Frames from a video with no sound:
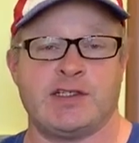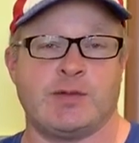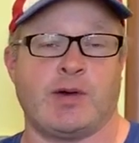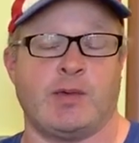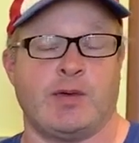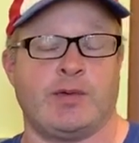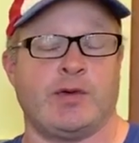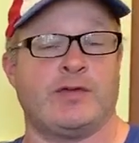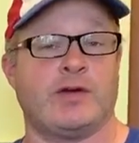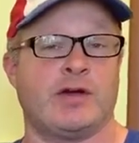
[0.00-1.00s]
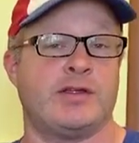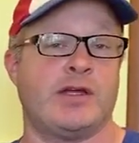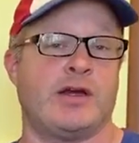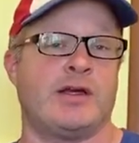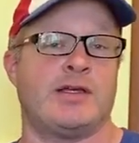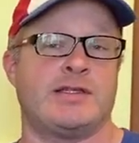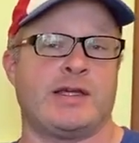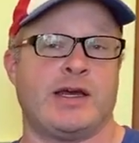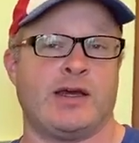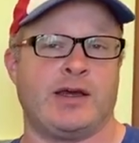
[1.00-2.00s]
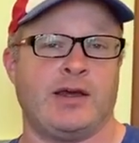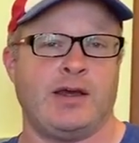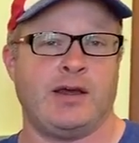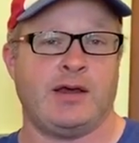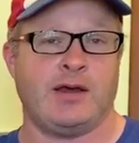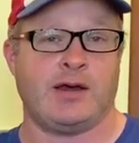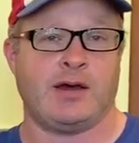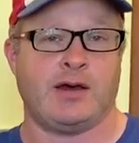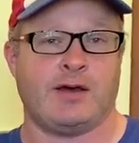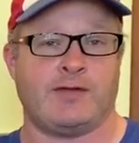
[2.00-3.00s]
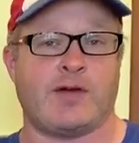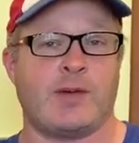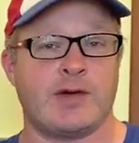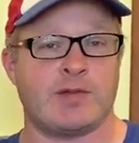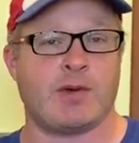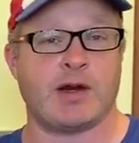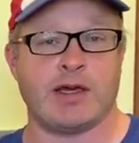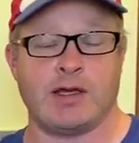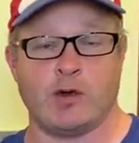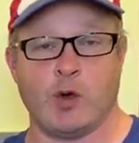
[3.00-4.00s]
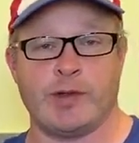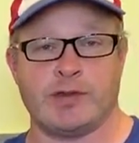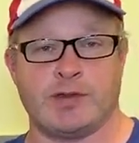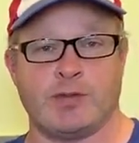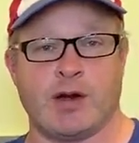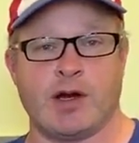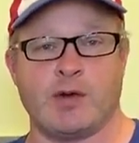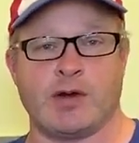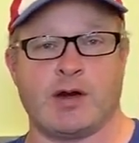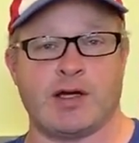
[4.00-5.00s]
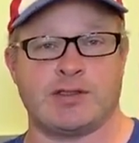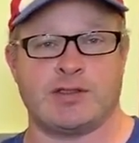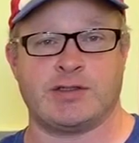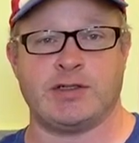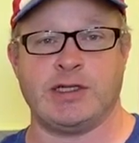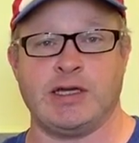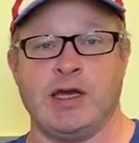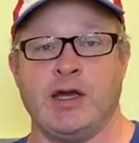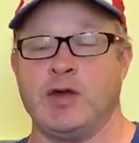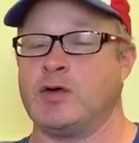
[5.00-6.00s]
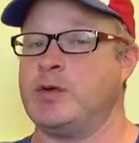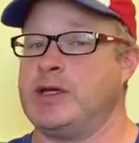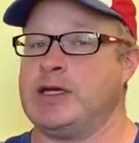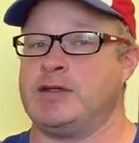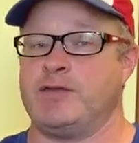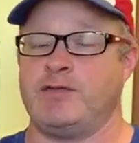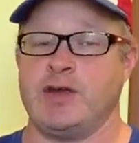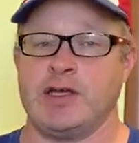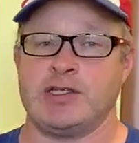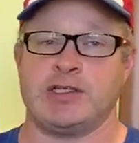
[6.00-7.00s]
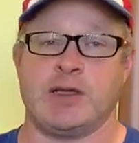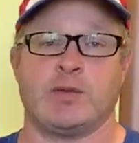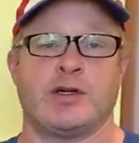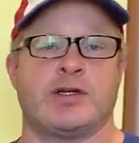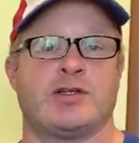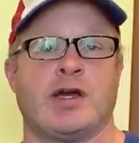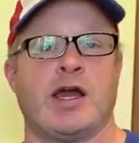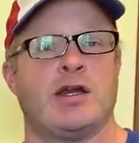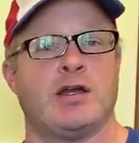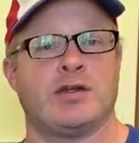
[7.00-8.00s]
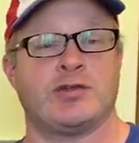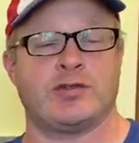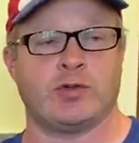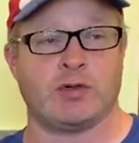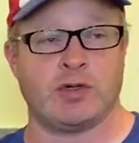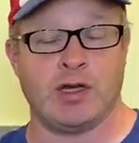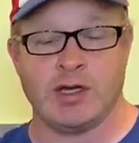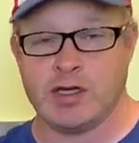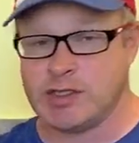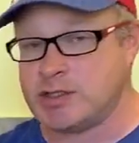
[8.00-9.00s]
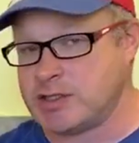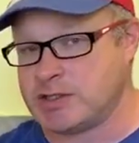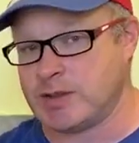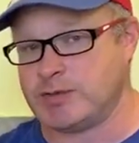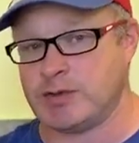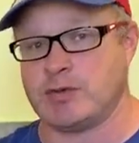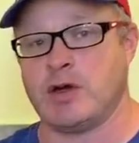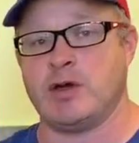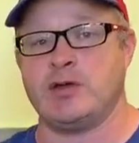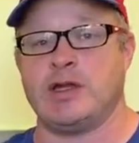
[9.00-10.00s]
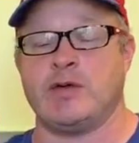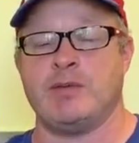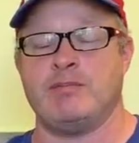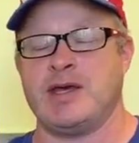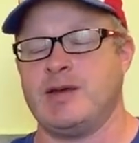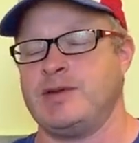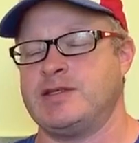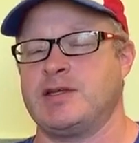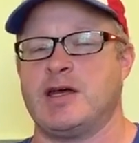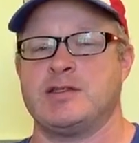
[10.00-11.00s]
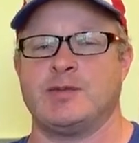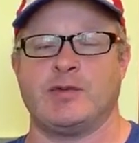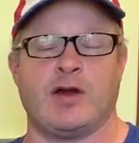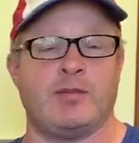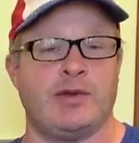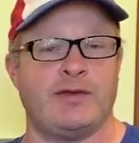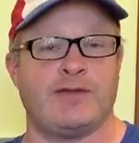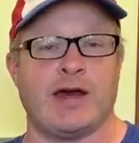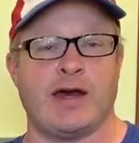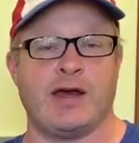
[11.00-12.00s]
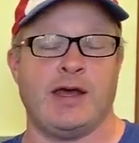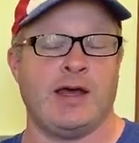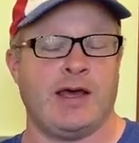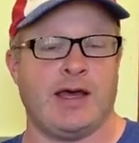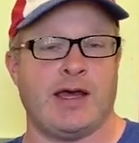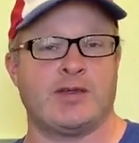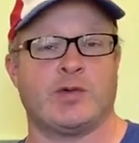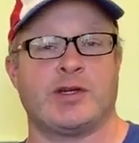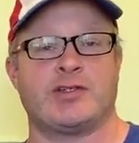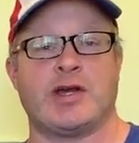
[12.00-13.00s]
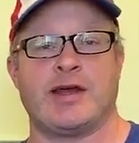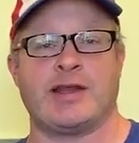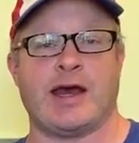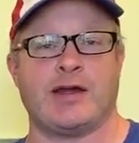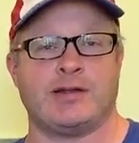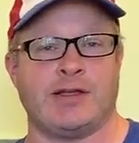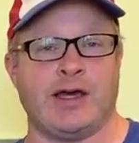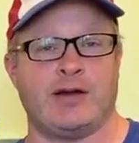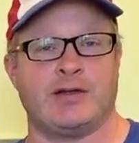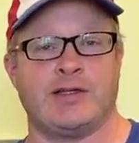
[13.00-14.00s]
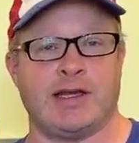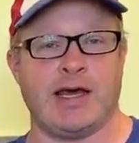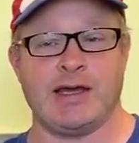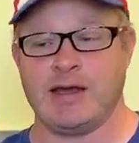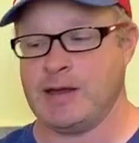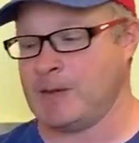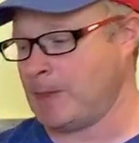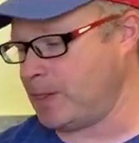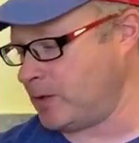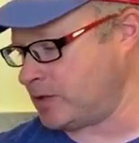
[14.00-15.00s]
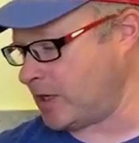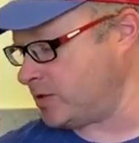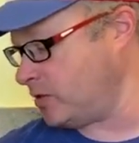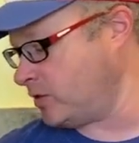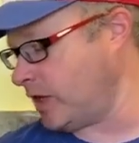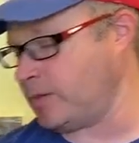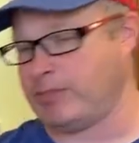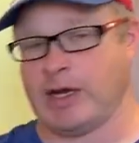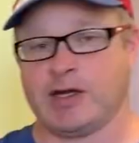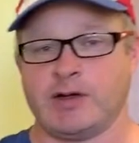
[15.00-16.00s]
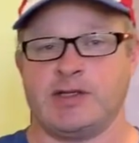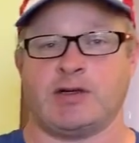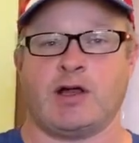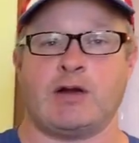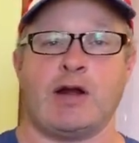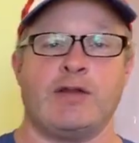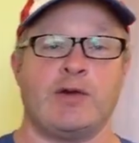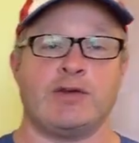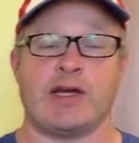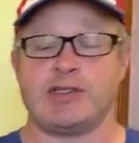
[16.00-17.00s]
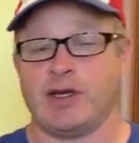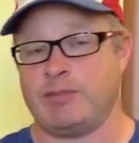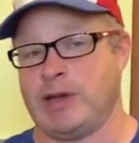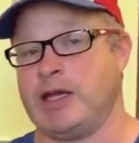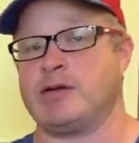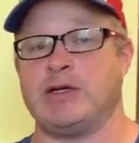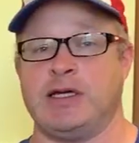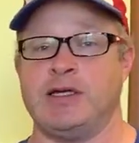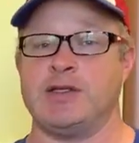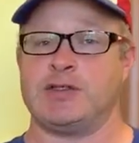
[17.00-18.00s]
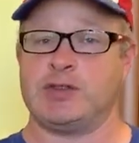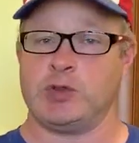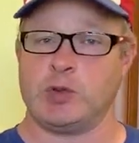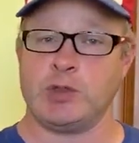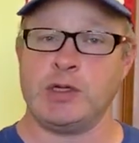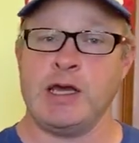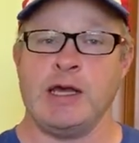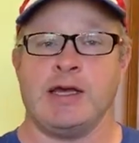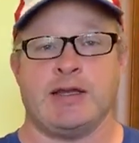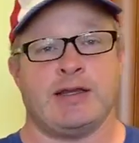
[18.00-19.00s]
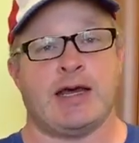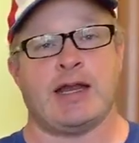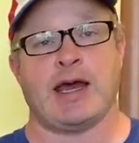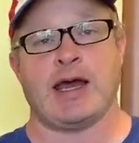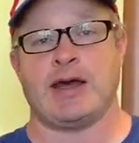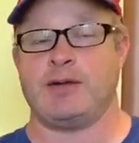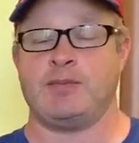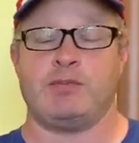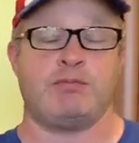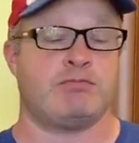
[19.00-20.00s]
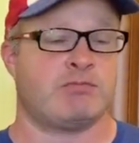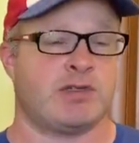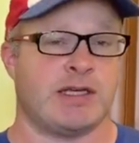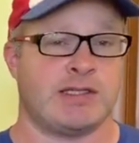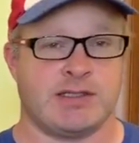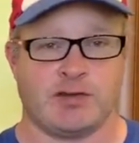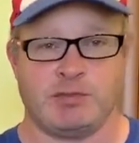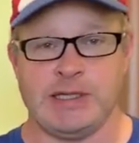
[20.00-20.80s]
fish department, but we've heard there is a farmer's market open tomorrow across the street where we can get the fish, and we're gonna try another store just up the road that we maybe saw some ground beef at. So we're gonna try that later tonight. There's also great bakeries all around. There was actually a bakery in the store that had slices of